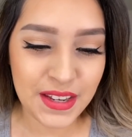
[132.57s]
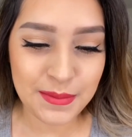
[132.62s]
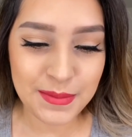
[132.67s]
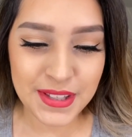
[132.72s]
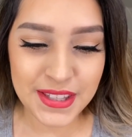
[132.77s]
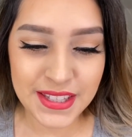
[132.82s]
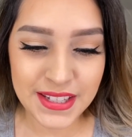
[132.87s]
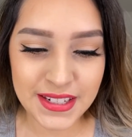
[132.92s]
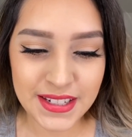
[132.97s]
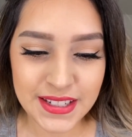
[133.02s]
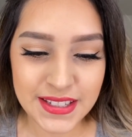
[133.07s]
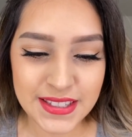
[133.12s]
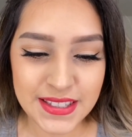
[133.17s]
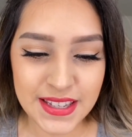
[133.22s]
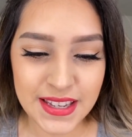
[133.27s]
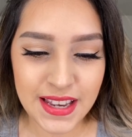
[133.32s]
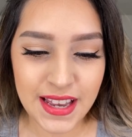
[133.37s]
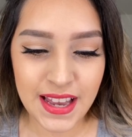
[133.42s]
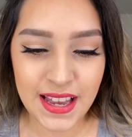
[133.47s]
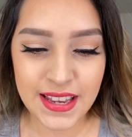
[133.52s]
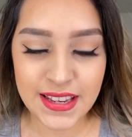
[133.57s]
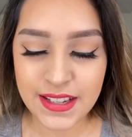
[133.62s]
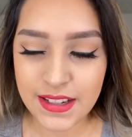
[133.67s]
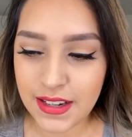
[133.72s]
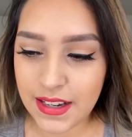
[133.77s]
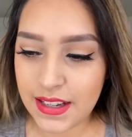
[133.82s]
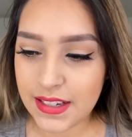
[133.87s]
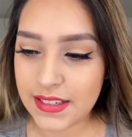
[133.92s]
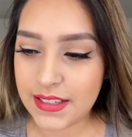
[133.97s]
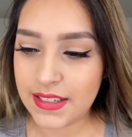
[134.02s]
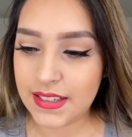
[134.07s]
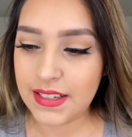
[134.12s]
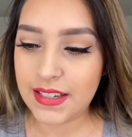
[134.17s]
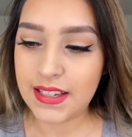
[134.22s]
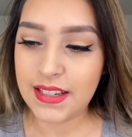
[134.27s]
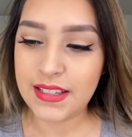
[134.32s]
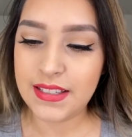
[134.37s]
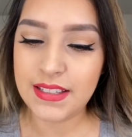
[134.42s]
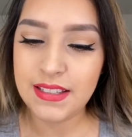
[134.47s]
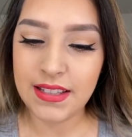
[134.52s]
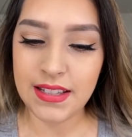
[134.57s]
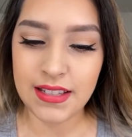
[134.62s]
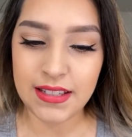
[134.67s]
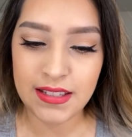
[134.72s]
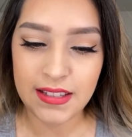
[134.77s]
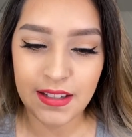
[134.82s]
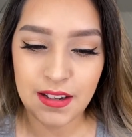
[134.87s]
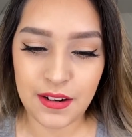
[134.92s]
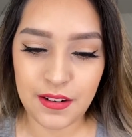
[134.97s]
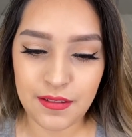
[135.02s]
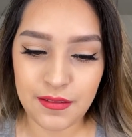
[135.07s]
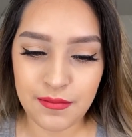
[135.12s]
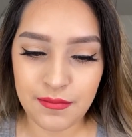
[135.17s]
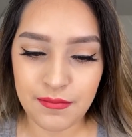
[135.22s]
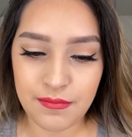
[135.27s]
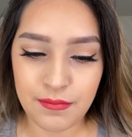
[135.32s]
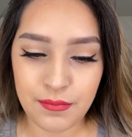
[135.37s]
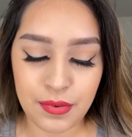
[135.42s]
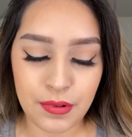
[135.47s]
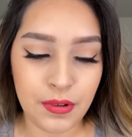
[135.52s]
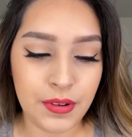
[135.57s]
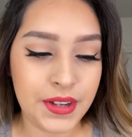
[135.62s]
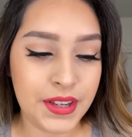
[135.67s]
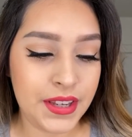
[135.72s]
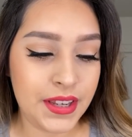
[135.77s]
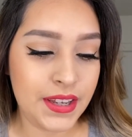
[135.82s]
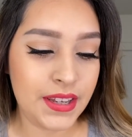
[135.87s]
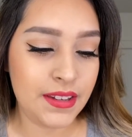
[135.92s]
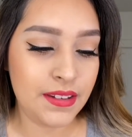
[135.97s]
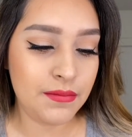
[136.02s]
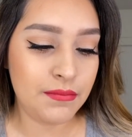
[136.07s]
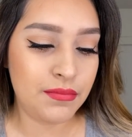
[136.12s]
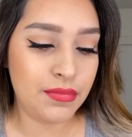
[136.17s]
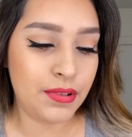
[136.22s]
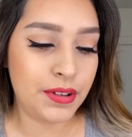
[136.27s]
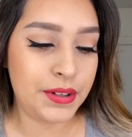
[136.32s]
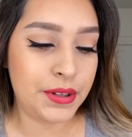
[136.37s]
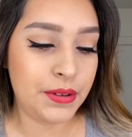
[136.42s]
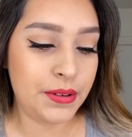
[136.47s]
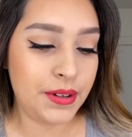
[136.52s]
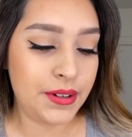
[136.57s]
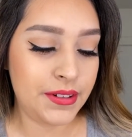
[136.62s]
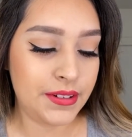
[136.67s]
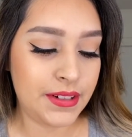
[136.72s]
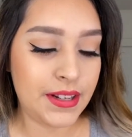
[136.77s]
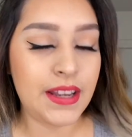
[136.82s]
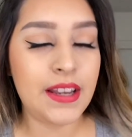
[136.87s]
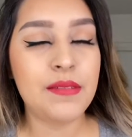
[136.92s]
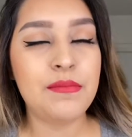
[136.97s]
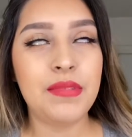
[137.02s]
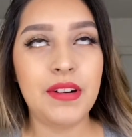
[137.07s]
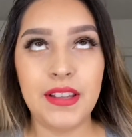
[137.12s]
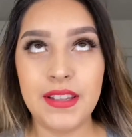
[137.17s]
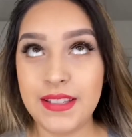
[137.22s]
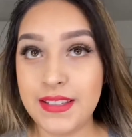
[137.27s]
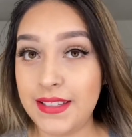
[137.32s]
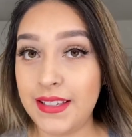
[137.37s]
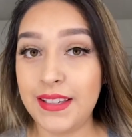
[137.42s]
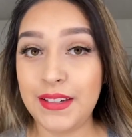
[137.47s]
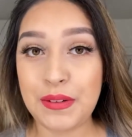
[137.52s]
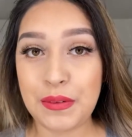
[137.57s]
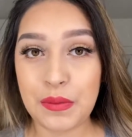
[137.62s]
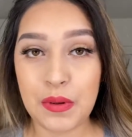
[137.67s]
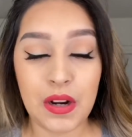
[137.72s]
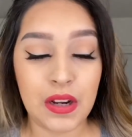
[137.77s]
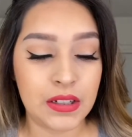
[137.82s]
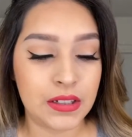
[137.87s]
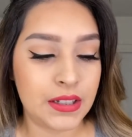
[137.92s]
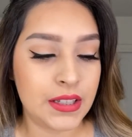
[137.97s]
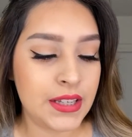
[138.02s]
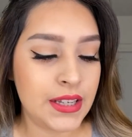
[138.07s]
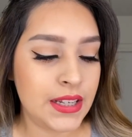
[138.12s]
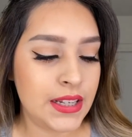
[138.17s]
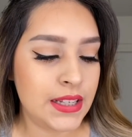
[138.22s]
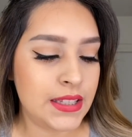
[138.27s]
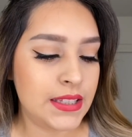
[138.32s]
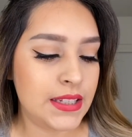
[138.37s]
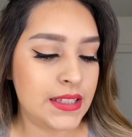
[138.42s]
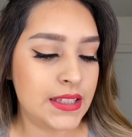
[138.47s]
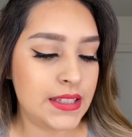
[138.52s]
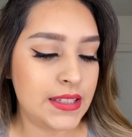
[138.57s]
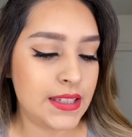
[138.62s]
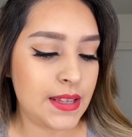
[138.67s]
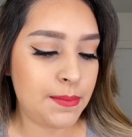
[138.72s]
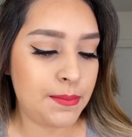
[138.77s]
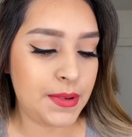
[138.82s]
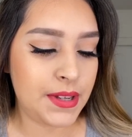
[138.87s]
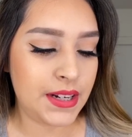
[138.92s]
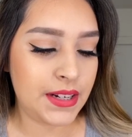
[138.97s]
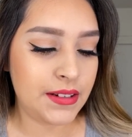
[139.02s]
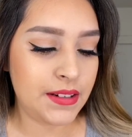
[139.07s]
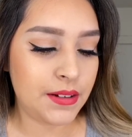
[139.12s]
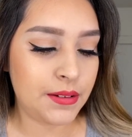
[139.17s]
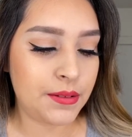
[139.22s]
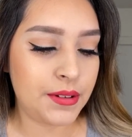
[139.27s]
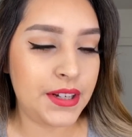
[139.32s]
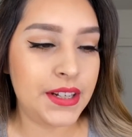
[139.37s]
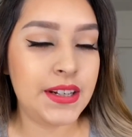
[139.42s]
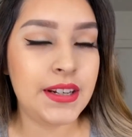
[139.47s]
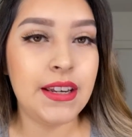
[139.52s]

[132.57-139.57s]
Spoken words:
The next thing I got is this Broyer. I'm probably saying it wrong. This is the Bitten Green